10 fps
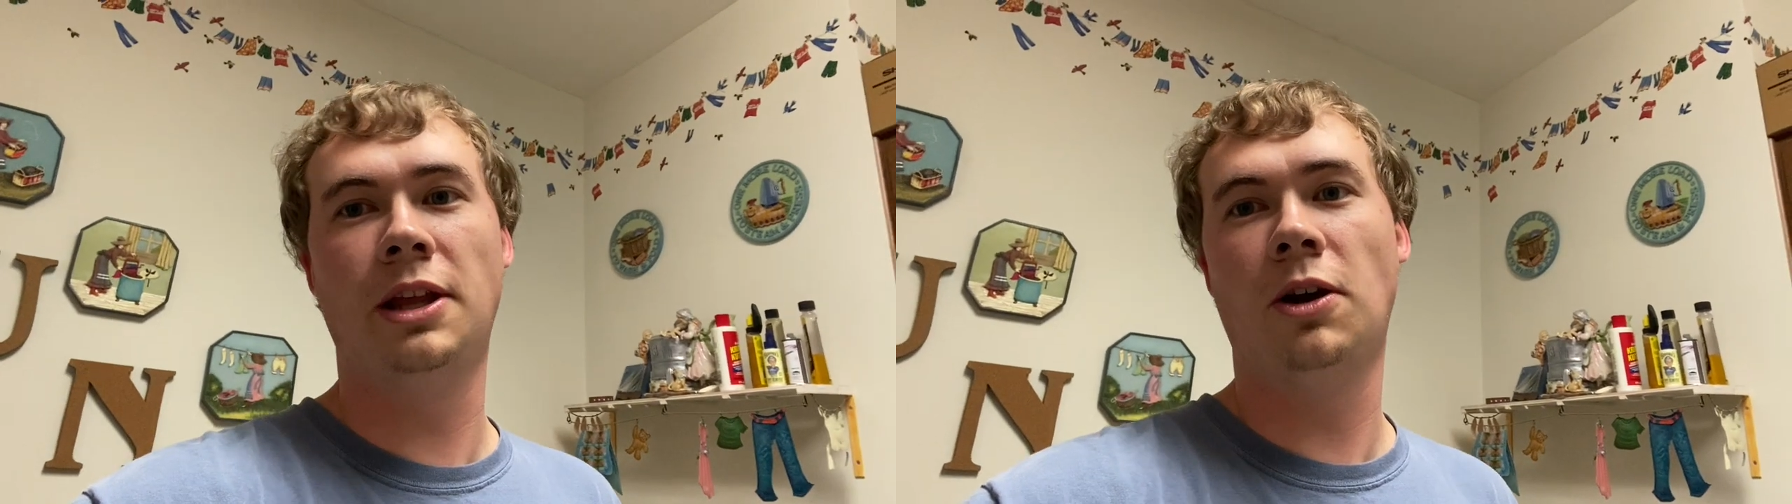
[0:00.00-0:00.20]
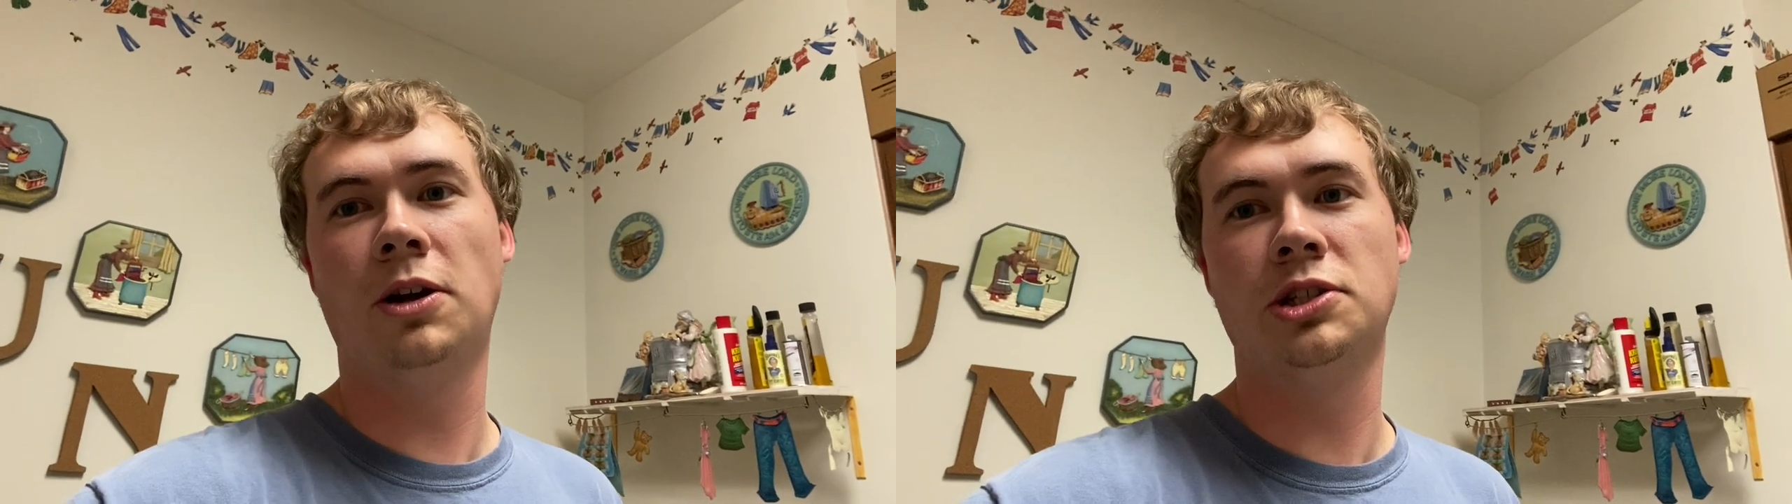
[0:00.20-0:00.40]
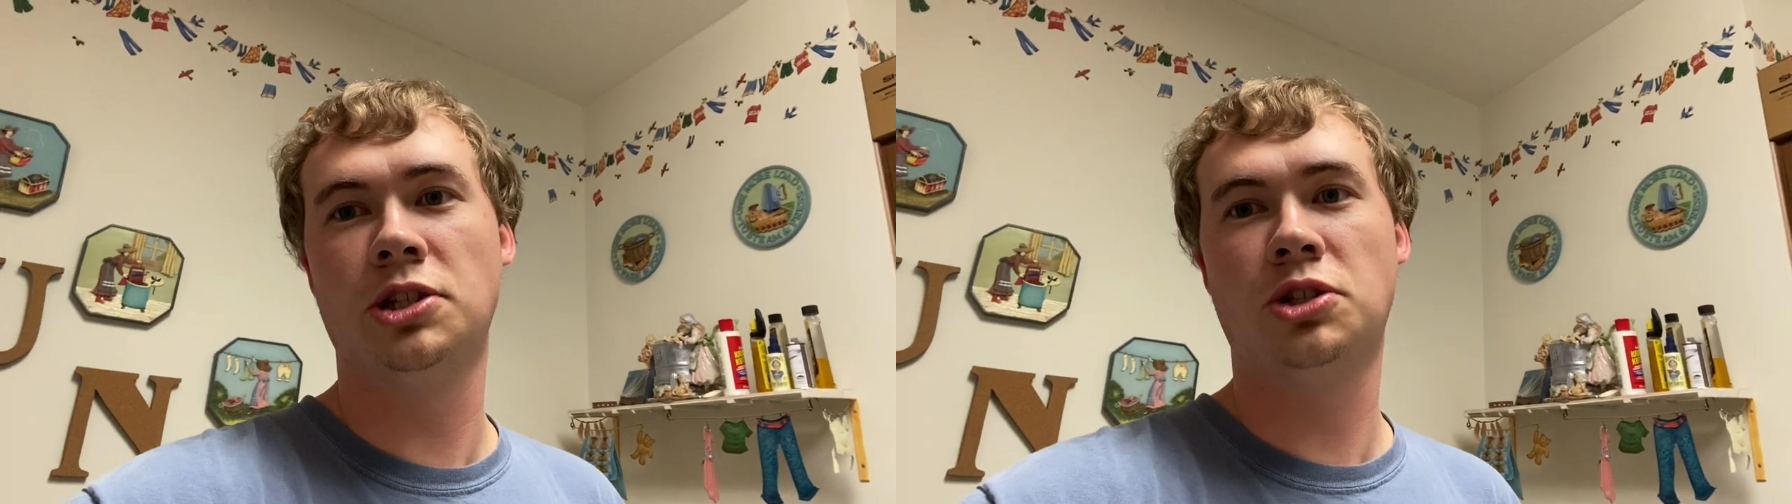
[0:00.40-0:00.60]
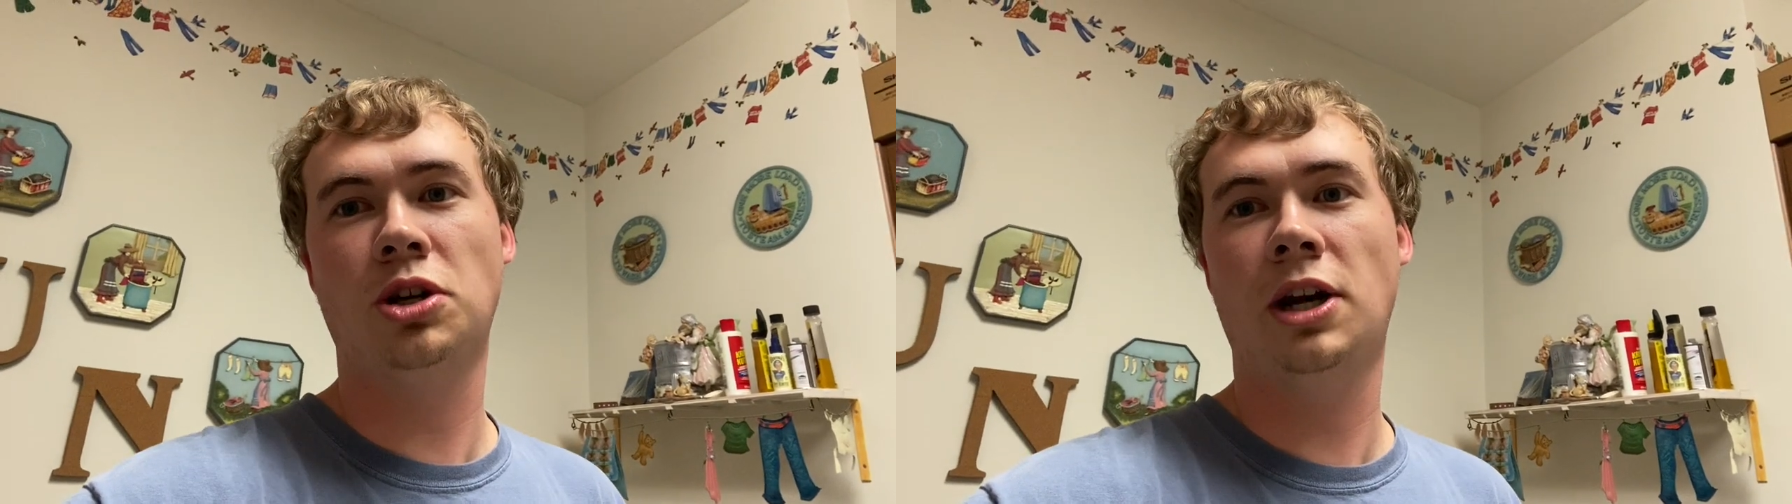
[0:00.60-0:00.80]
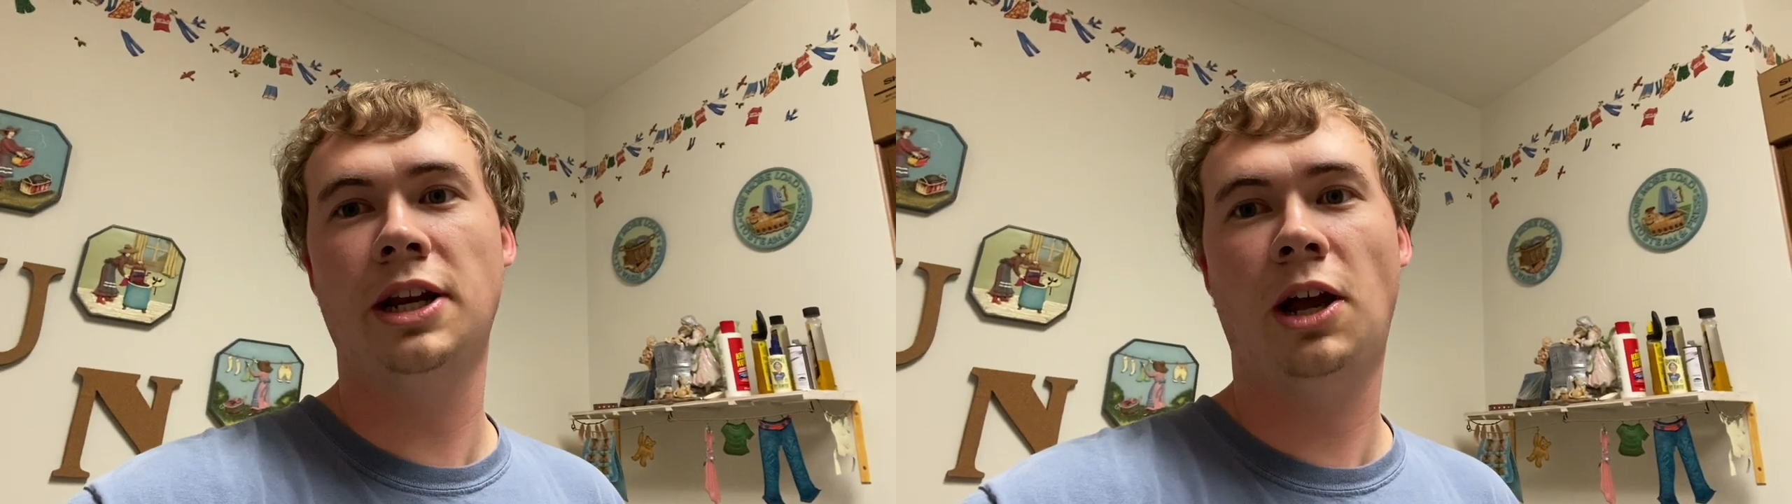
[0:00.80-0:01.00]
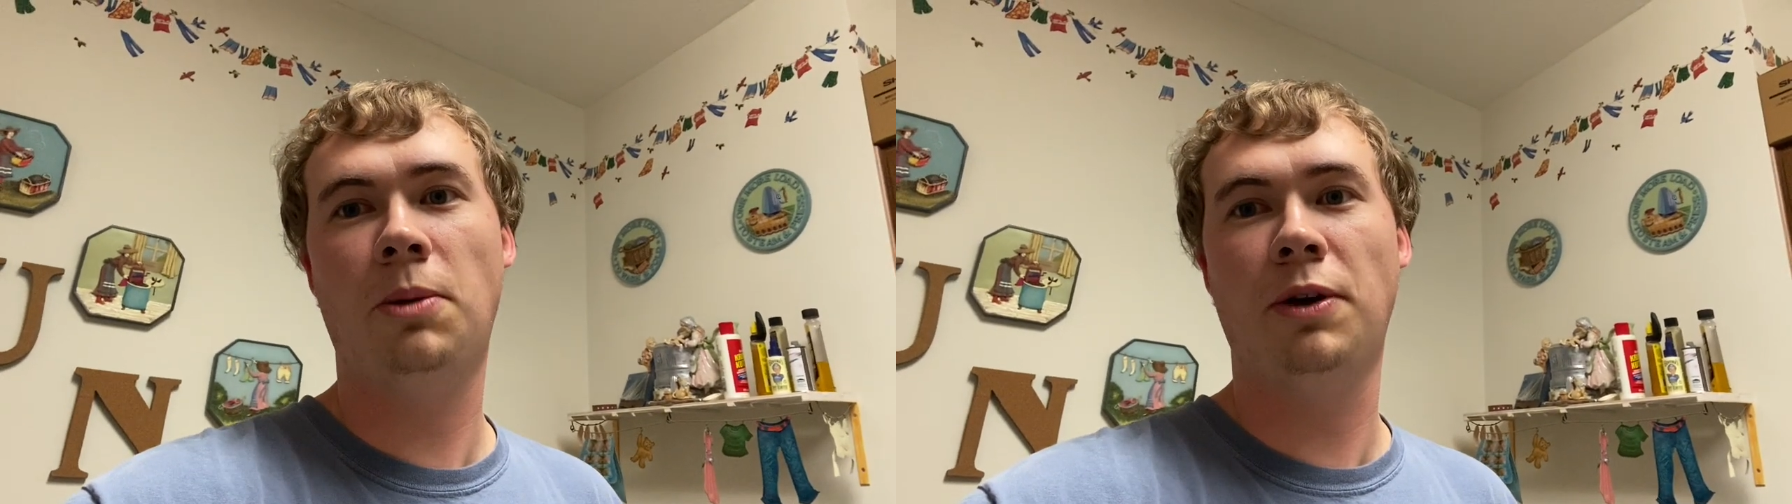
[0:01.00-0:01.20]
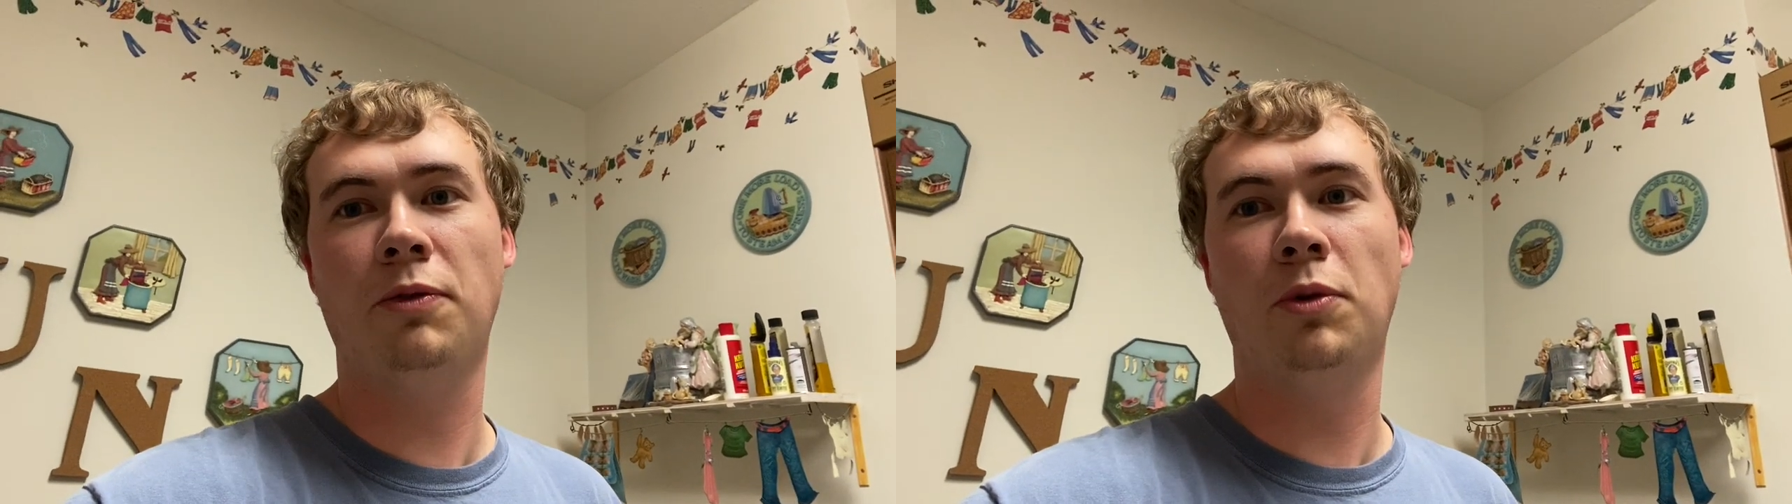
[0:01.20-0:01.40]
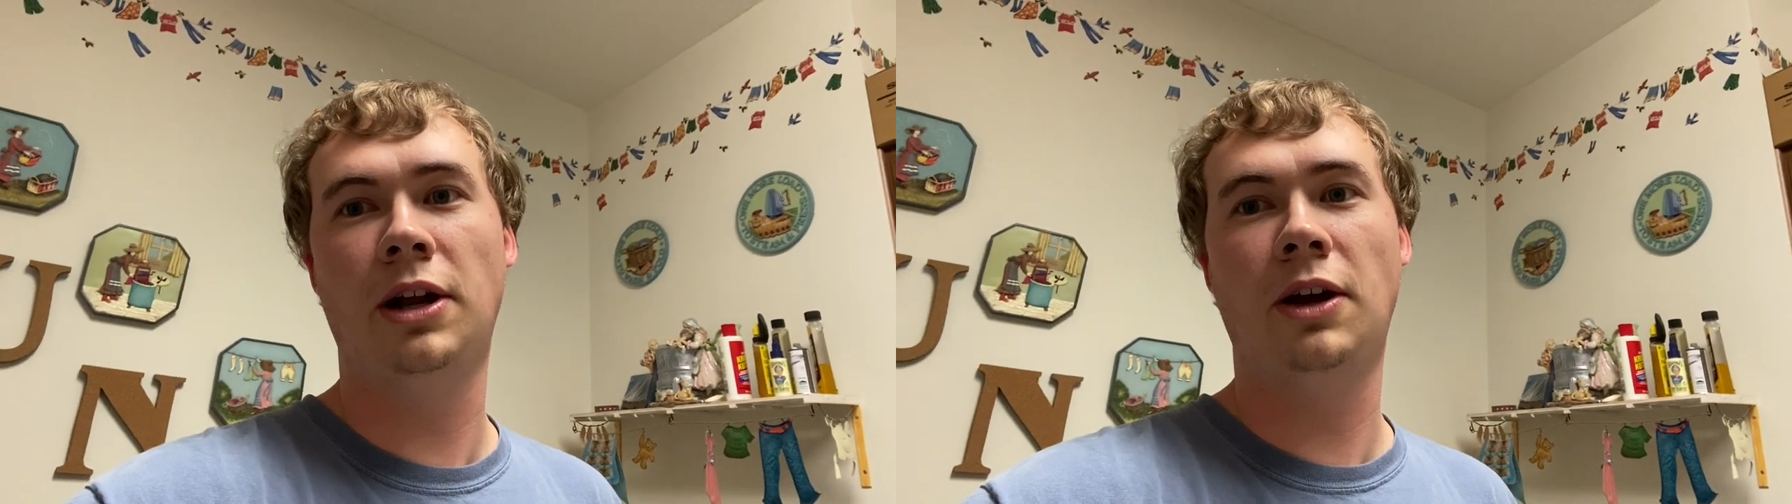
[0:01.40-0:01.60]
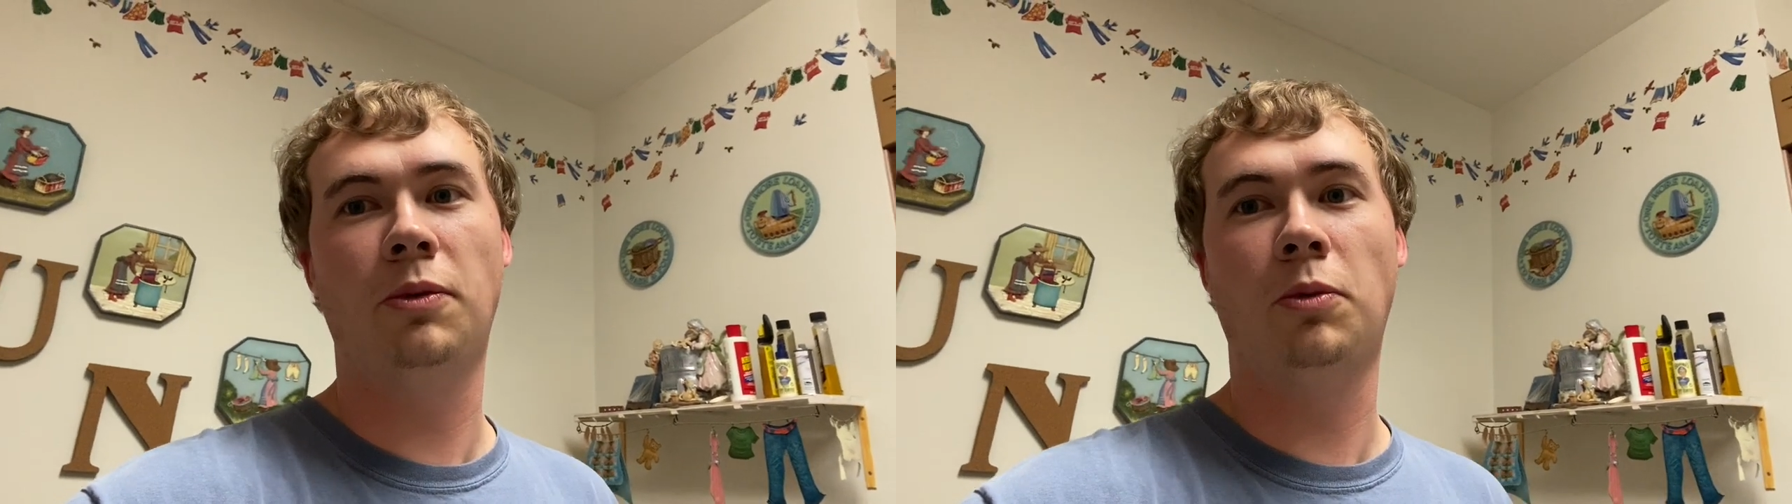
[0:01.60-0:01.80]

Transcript: there and is just trying to help everyone out.